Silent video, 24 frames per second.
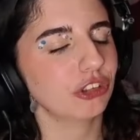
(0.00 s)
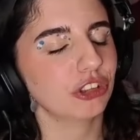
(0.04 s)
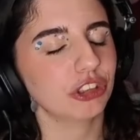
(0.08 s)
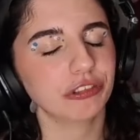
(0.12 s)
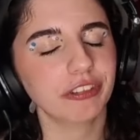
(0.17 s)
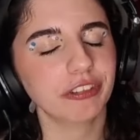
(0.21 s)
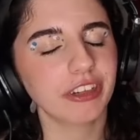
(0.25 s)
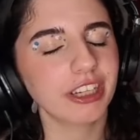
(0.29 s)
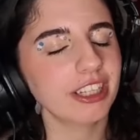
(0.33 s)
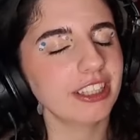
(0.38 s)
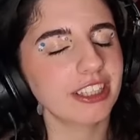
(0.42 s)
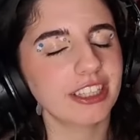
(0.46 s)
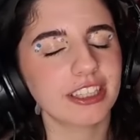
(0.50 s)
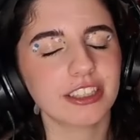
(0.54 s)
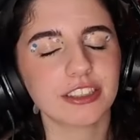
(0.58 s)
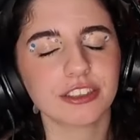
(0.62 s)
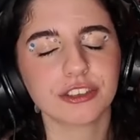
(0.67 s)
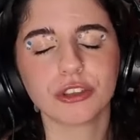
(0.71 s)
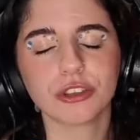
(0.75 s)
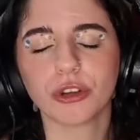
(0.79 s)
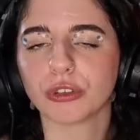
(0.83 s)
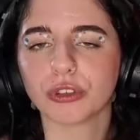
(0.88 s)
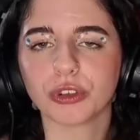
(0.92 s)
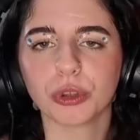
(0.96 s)
She really
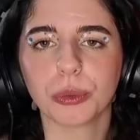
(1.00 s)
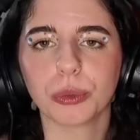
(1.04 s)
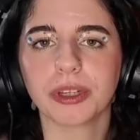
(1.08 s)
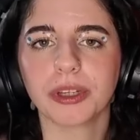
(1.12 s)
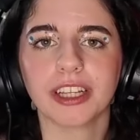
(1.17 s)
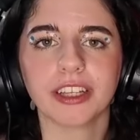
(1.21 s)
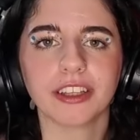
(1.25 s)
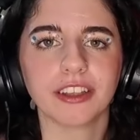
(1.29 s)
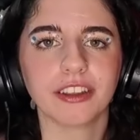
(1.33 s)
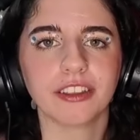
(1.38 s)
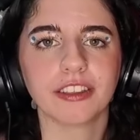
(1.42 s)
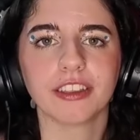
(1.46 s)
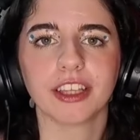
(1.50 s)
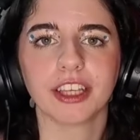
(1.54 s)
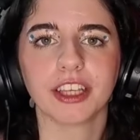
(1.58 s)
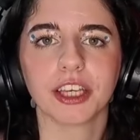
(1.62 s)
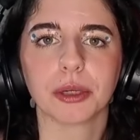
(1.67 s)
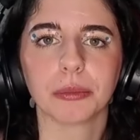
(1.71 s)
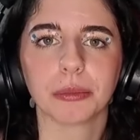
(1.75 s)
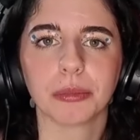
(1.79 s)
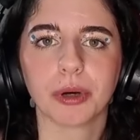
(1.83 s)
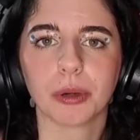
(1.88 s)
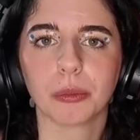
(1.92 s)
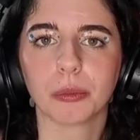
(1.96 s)
is not doing anything
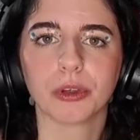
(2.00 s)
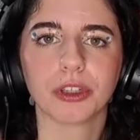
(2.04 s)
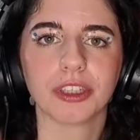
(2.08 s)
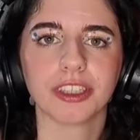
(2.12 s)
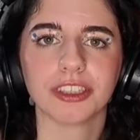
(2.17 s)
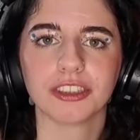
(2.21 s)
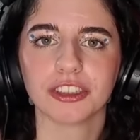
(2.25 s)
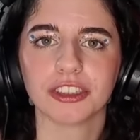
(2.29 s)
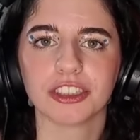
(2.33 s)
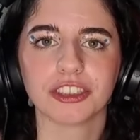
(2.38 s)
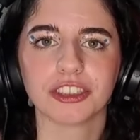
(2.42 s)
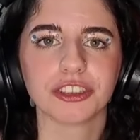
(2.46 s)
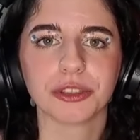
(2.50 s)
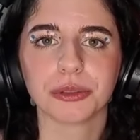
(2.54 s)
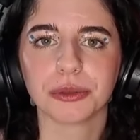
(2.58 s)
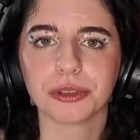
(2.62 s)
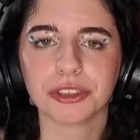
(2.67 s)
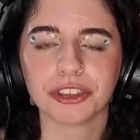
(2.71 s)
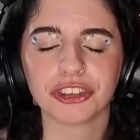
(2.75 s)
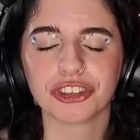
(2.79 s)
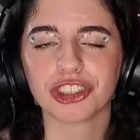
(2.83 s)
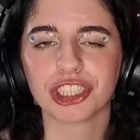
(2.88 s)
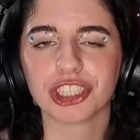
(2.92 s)
her mum wanted her to, is